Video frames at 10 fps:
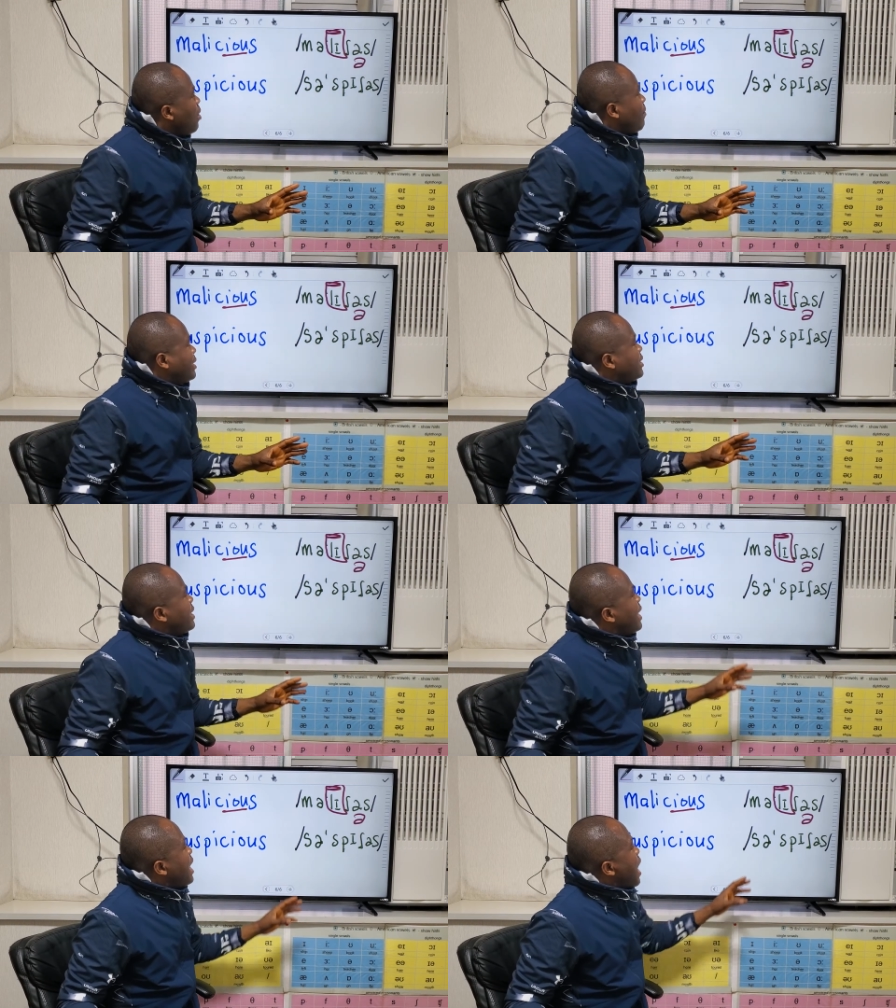But
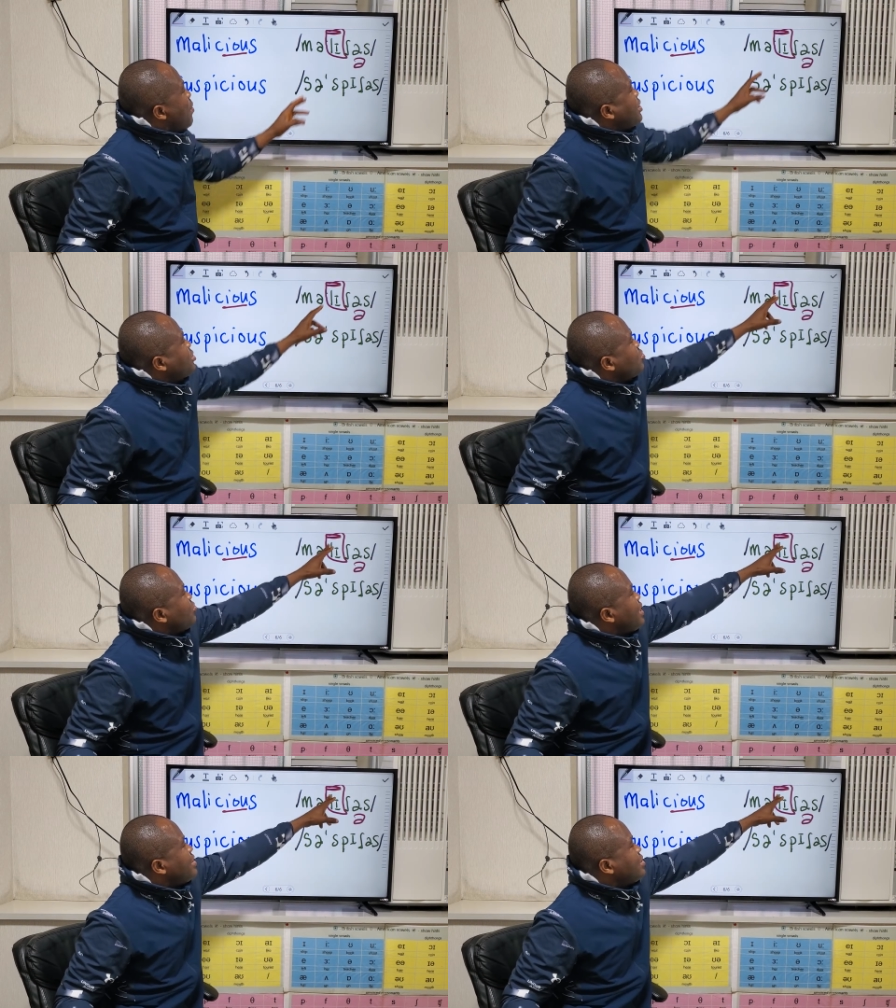here our
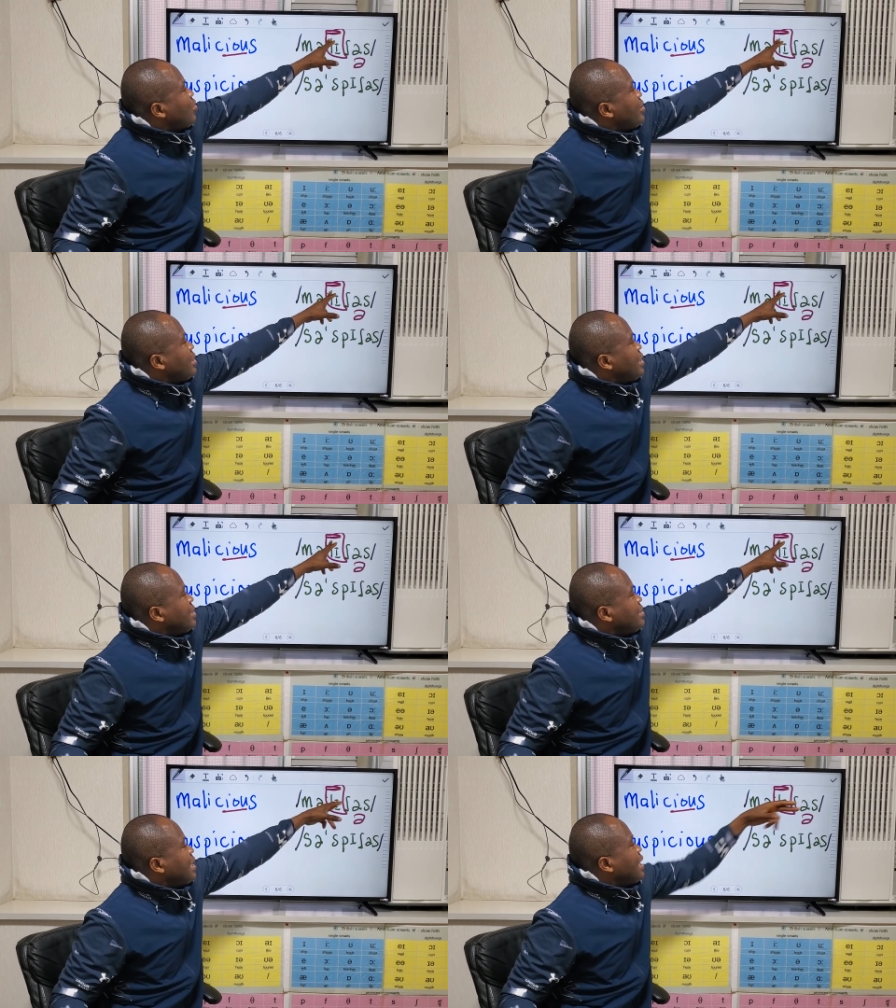stress is on the
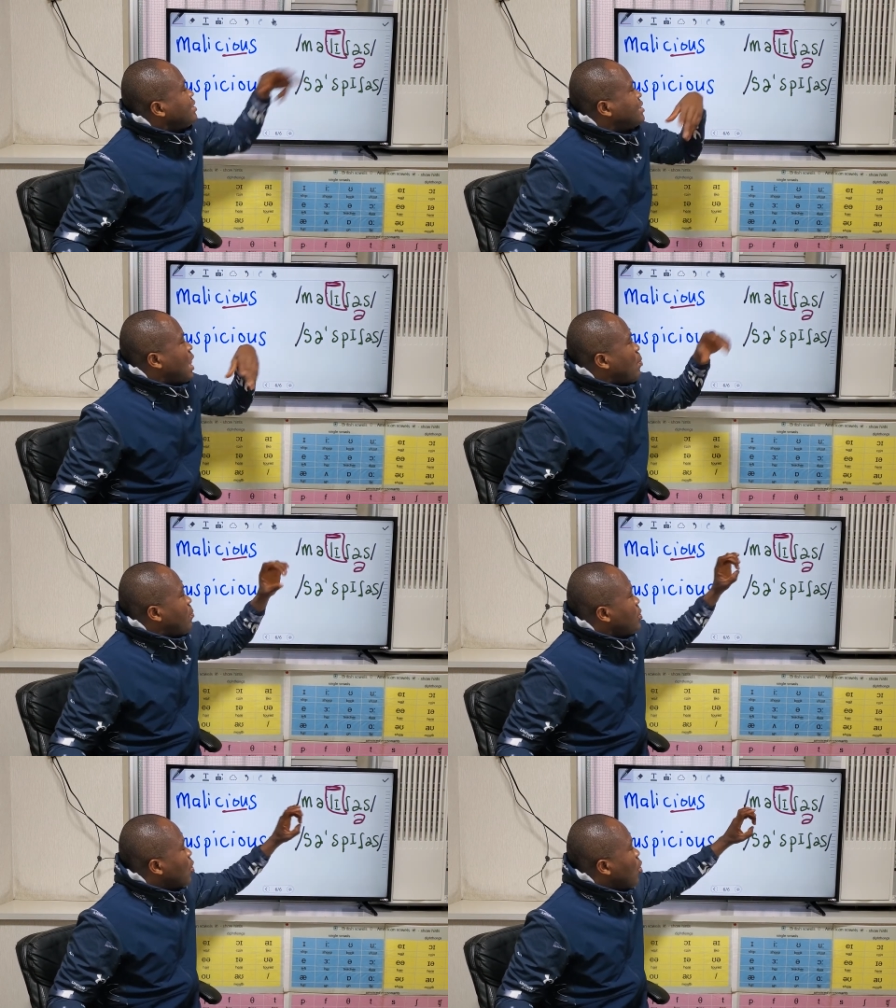second syllable
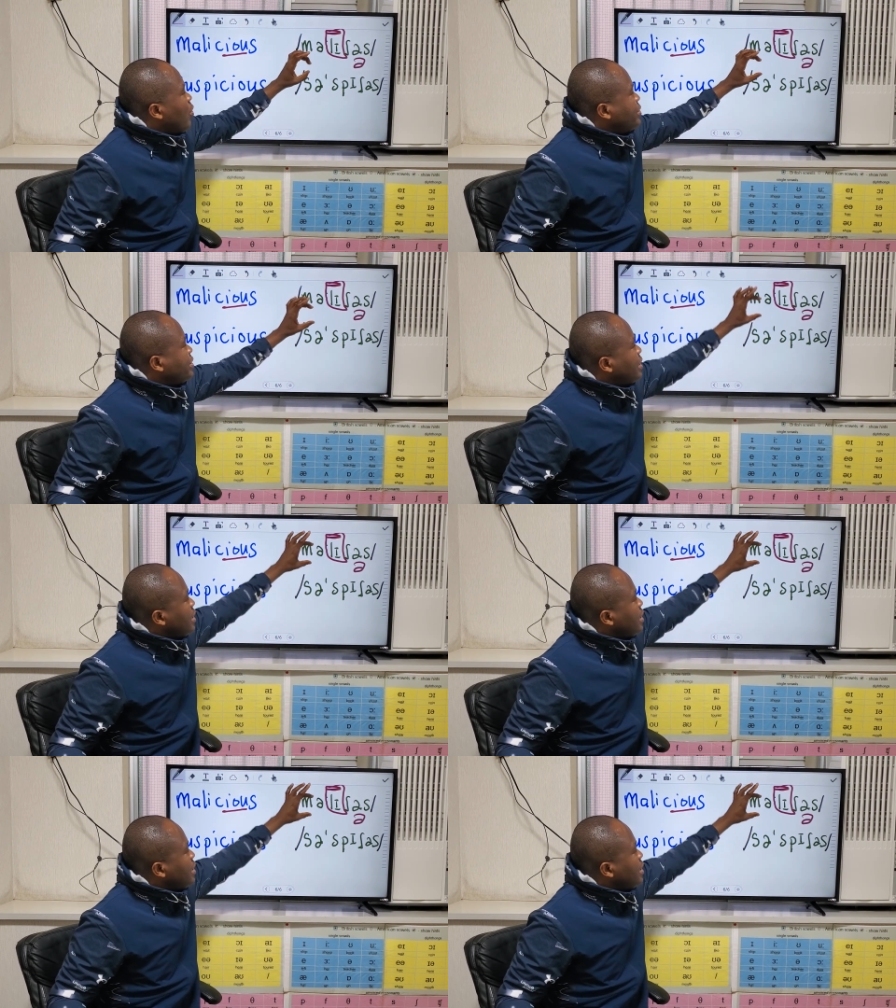because